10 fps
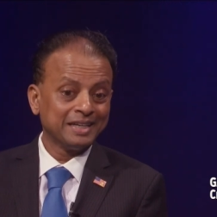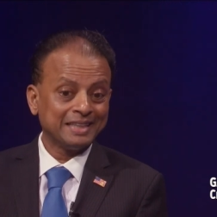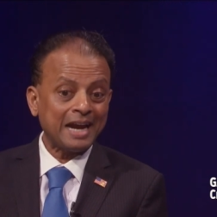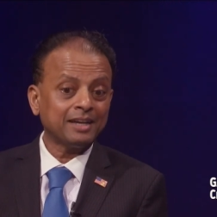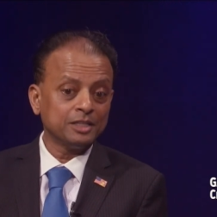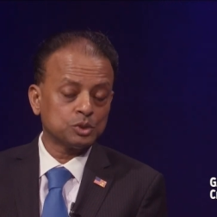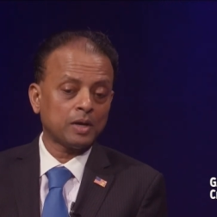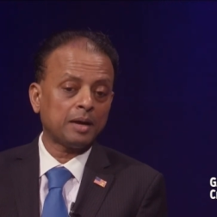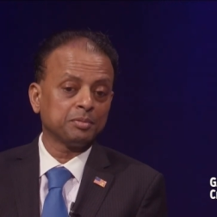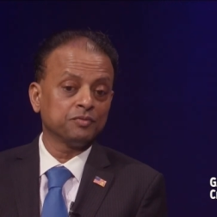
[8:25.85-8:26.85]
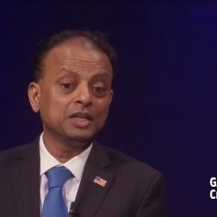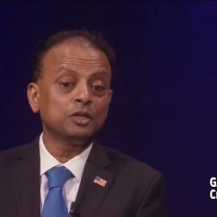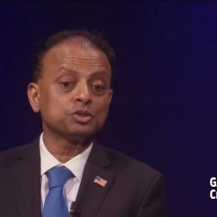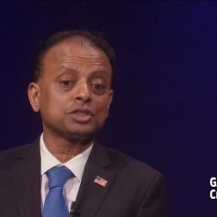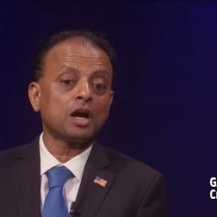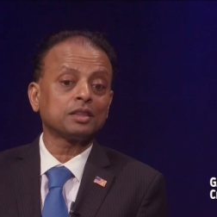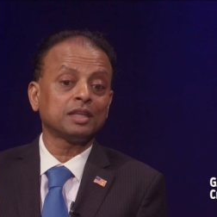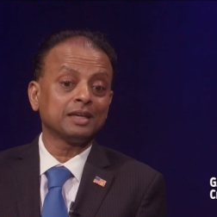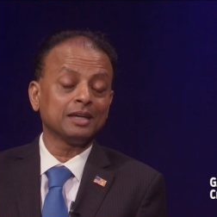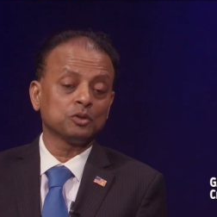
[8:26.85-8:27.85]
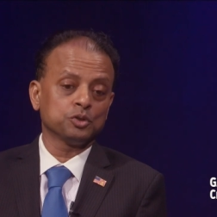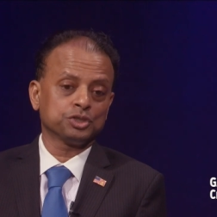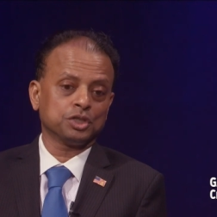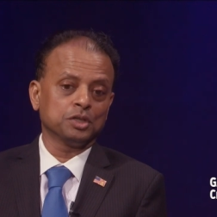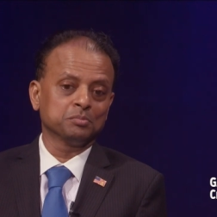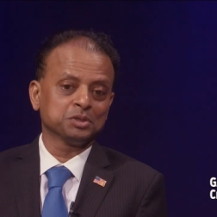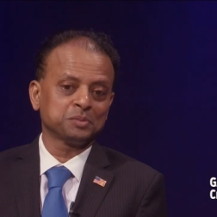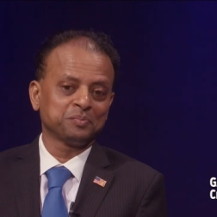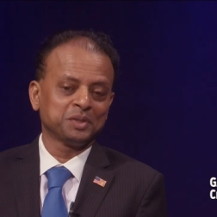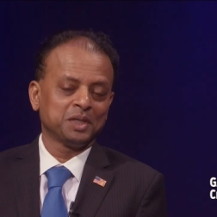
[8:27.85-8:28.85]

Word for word: That needs to happen. We need to start thinking those terms,